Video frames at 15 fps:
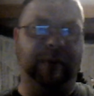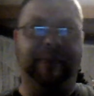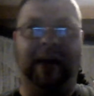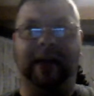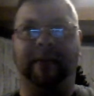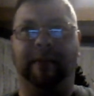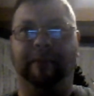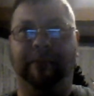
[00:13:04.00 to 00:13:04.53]

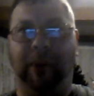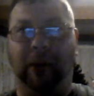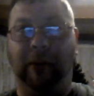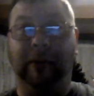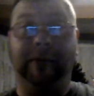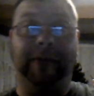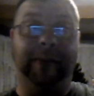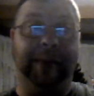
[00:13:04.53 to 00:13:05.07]
buy them in
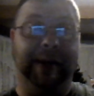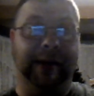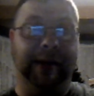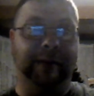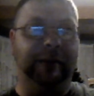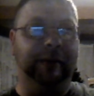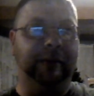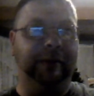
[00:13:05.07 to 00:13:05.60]
bulk, so we get them
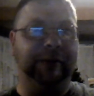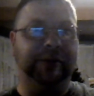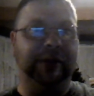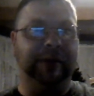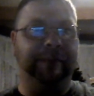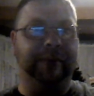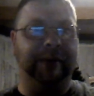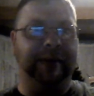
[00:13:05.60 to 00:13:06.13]
a little
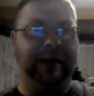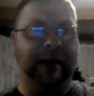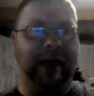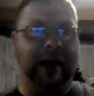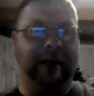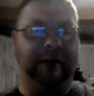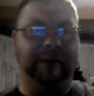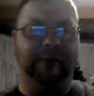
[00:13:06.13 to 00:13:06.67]
cheaper than
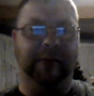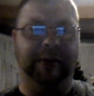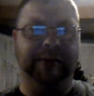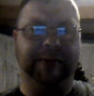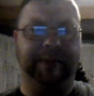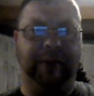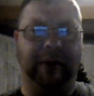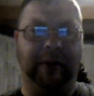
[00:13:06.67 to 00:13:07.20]
that in the
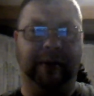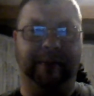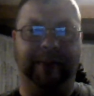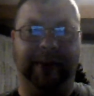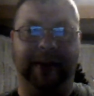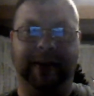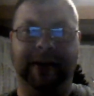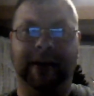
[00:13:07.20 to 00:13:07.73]
most part.
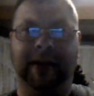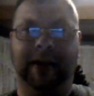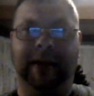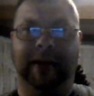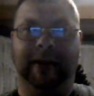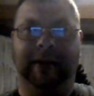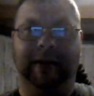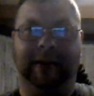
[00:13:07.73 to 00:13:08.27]
But
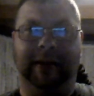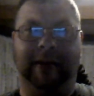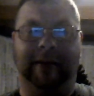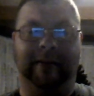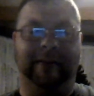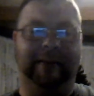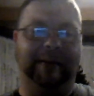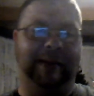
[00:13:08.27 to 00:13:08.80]

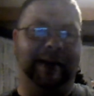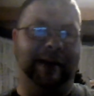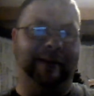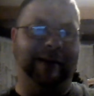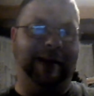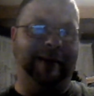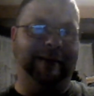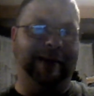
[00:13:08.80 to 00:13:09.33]
I'd
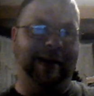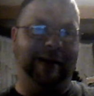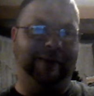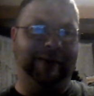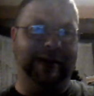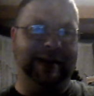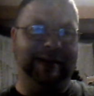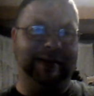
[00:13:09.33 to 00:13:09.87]
rather not
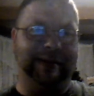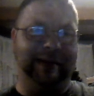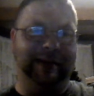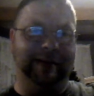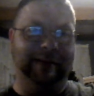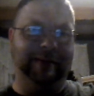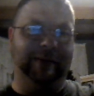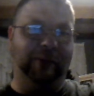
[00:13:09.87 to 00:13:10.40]
risk
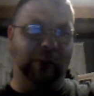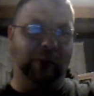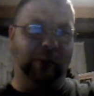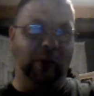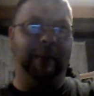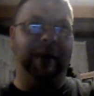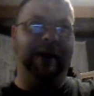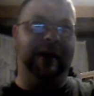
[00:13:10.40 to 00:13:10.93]

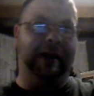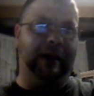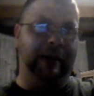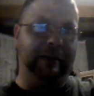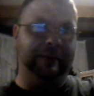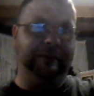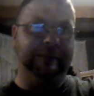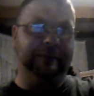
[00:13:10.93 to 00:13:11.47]
warming it
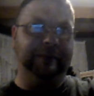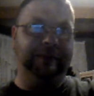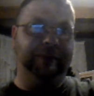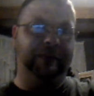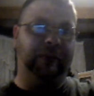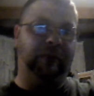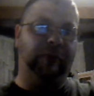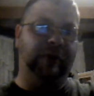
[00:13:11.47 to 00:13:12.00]
up,
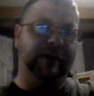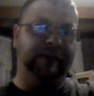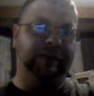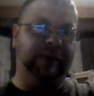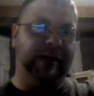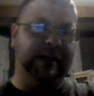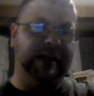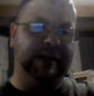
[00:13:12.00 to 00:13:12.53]

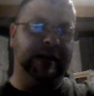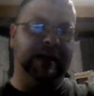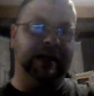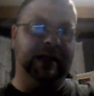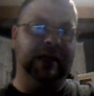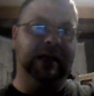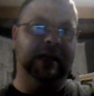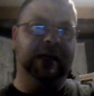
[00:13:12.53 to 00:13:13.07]
refreezing
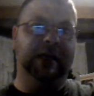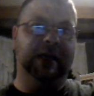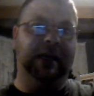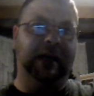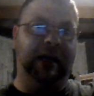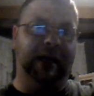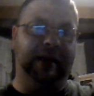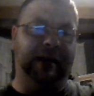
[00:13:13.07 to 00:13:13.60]
it,
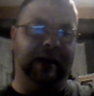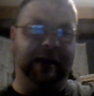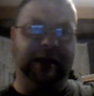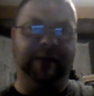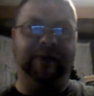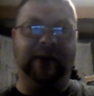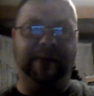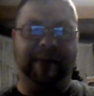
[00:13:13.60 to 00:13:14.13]
and then
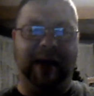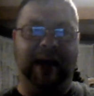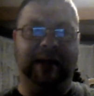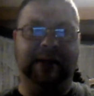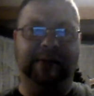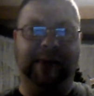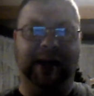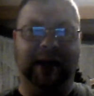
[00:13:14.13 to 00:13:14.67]
giving it back
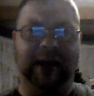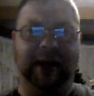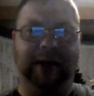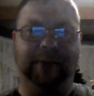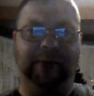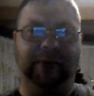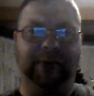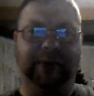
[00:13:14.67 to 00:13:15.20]
to my
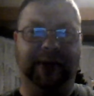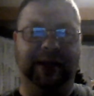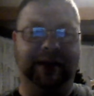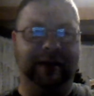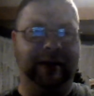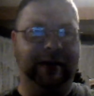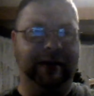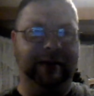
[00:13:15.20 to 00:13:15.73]
animal
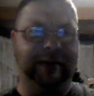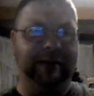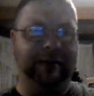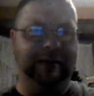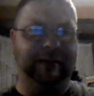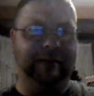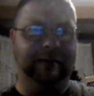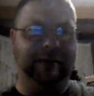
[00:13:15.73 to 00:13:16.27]

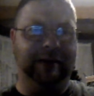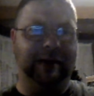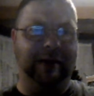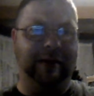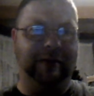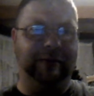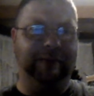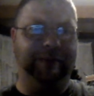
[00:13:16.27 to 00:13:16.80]
in
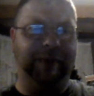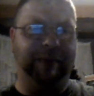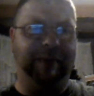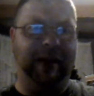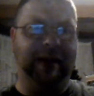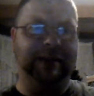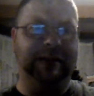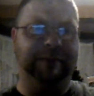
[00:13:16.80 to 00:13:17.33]
the
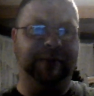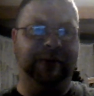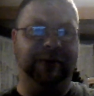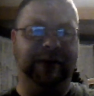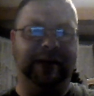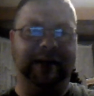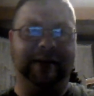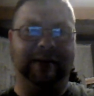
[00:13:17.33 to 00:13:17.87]

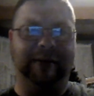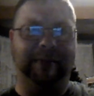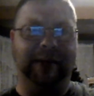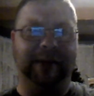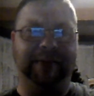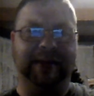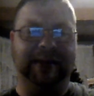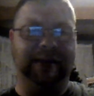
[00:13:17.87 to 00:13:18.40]
possibility that there
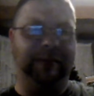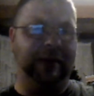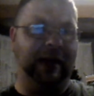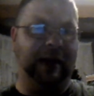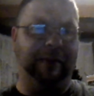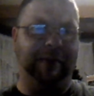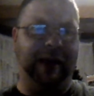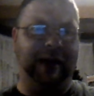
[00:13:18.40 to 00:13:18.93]
might be some kind
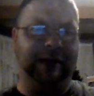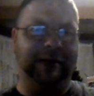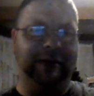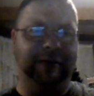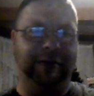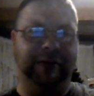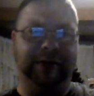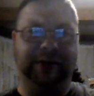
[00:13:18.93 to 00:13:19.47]
of
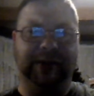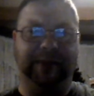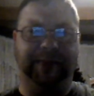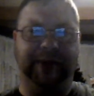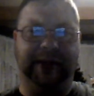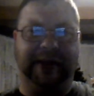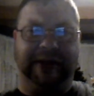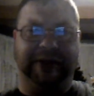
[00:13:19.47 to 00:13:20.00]
bacteria or
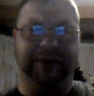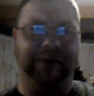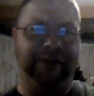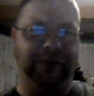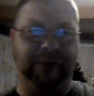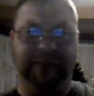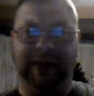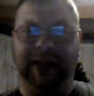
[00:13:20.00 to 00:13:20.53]
something there. So
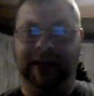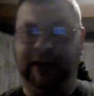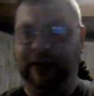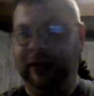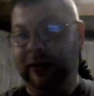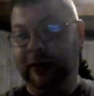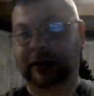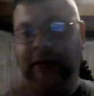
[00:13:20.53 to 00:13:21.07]
for me,
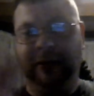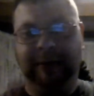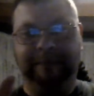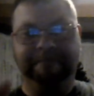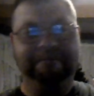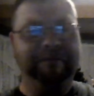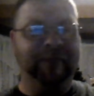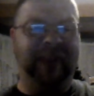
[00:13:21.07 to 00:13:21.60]

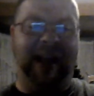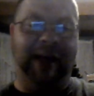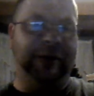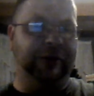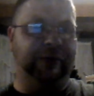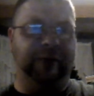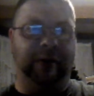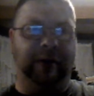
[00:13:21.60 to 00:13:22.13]
I
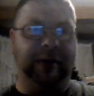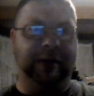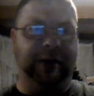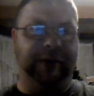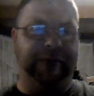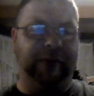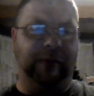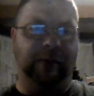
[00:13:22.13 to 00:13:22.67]
just throw
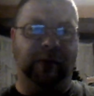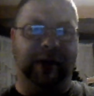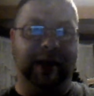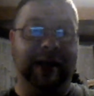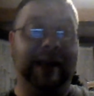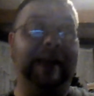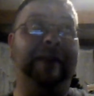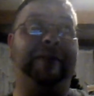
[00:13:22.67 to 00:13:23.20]
them away
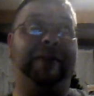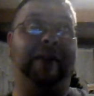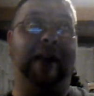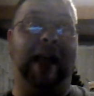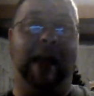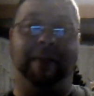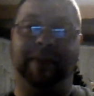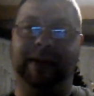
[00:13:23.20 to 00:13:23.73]
if there
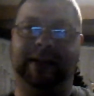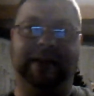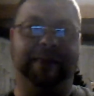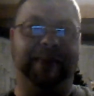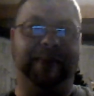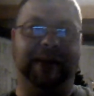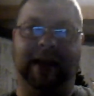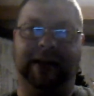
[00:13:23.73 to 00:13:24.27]
happens to
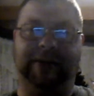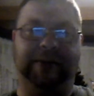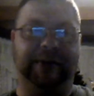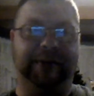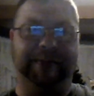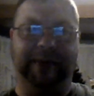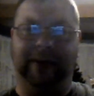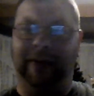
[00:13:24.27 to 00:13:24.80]
be
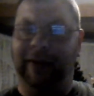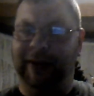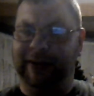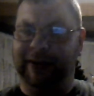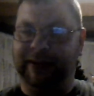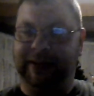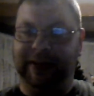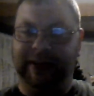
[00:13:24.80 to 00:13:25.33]
extras. But
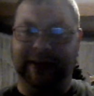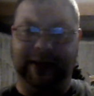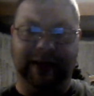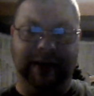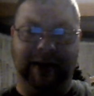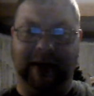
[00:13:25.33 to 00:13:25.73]
honestly,